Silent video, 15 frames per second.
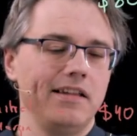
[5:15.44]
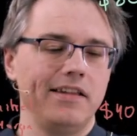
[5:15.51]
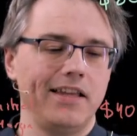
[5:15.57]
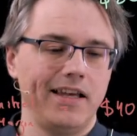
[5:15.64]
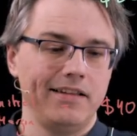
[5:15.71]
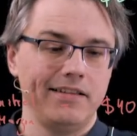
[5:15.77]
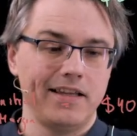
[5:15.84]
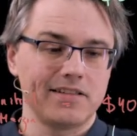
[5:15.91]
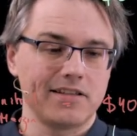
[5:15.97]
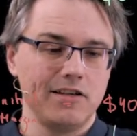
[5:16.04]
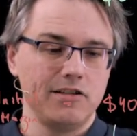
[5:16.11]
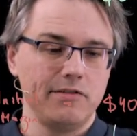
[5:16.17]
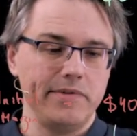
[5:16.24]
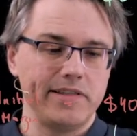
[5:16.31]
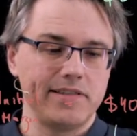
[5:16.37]
then that's
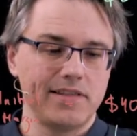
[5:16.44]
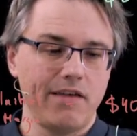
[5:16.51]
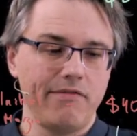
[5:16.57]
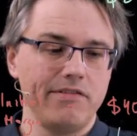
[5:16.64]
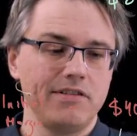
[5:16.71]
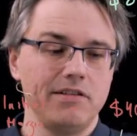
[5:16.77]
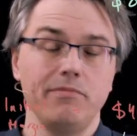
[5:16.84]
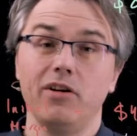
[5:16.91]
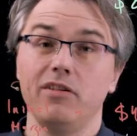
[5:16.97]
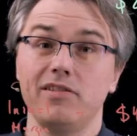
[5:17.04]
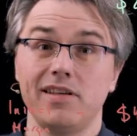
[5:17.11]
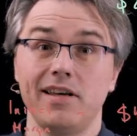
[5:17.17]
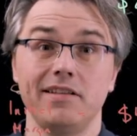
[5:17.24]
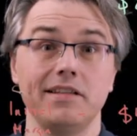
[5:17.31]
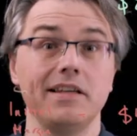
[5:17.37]
going to be 70
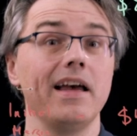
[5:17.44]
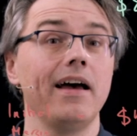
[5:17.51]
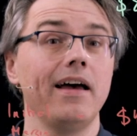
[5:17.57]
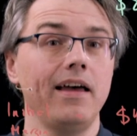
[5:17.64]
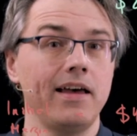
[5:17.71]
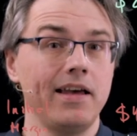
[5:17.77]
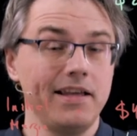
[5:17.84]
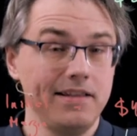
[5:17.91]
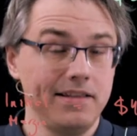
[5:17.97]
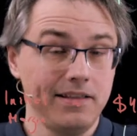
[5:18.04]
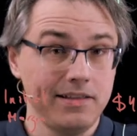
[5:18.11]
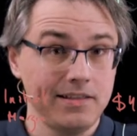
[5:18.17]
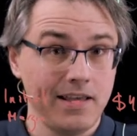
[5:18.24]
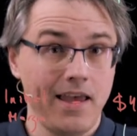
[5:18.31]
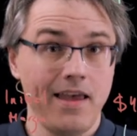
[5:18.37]
minus 80, a
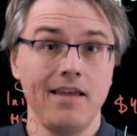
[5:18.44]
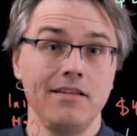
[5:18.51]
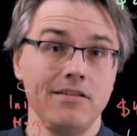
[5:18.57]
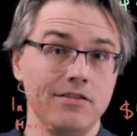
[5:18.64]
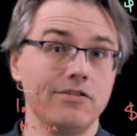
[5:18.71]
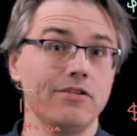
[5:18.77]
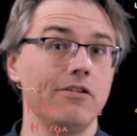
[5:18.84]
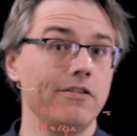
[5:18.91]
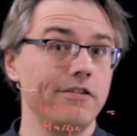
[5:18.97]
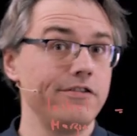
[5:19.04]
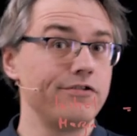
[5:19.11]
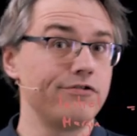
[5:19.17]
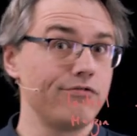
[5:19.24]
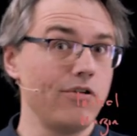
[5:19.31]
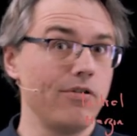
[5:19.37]

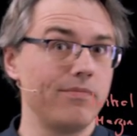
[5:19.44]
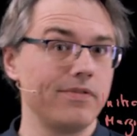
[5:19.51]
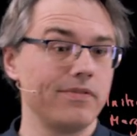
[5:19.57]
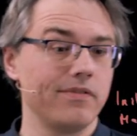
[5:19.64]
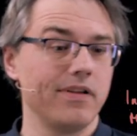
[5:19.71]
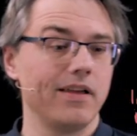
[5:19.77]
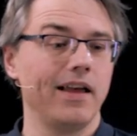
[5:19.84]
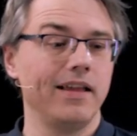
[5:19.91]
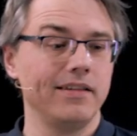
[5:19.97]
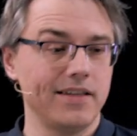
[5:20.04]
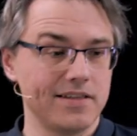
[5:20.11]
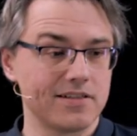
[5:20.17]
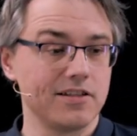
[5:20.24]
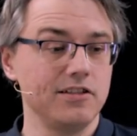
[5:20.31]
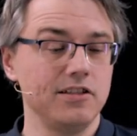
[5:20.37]
$10 drop, and
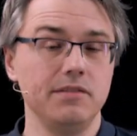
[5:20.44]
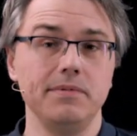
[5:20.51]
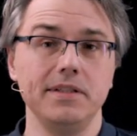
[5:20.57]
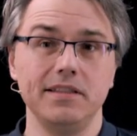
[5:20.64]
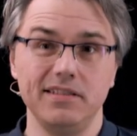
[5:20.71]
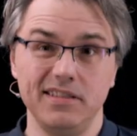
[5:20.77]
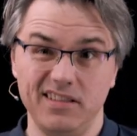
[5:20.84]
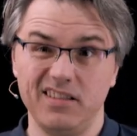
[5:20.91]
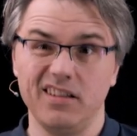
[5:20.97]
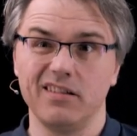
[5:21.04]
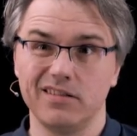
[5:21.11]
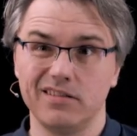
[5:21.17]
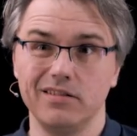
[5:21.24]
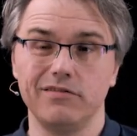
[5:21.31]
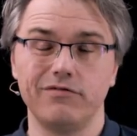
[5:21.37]
that's going to be
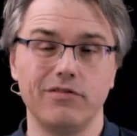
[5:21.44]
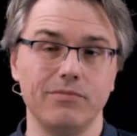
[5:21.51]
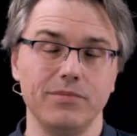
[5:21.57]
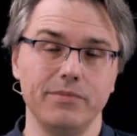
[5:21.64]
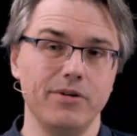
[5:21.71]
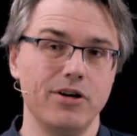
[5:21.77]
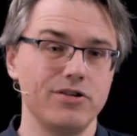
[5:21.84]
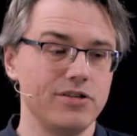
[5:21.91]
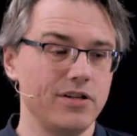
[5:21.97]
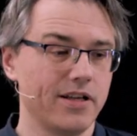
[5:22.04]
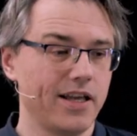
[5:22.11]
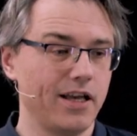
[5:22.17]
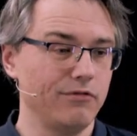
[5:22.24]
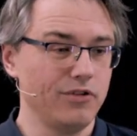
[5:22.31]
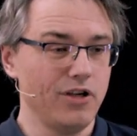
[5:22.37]
deducted from the margin
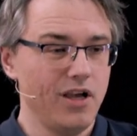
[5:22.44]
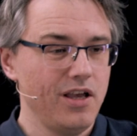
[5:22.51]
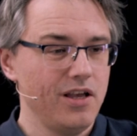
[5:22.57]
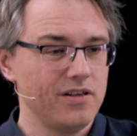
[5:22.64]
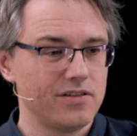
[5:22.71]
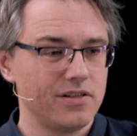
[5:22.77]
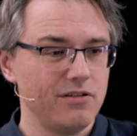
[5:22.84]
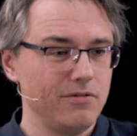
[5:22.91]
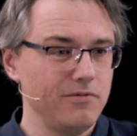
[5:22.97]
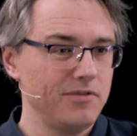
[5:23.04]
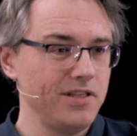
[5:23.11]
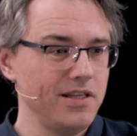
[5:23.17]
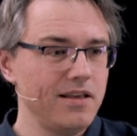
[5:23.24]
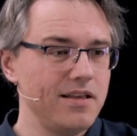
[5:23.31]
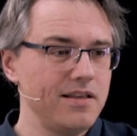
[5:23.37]
account. So
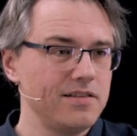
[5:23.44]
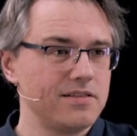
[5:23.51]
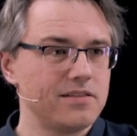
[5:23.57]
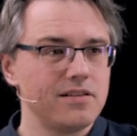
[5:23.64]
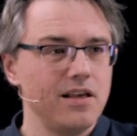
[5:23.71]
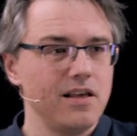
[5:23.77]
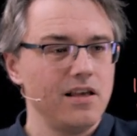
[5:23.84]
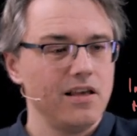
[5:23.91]
this